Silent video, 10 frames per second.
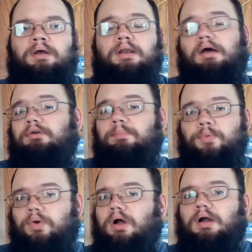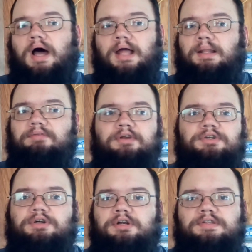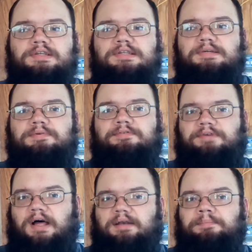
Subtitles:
Now, don't be wrong, I loved Uncharted Seas and it was fun,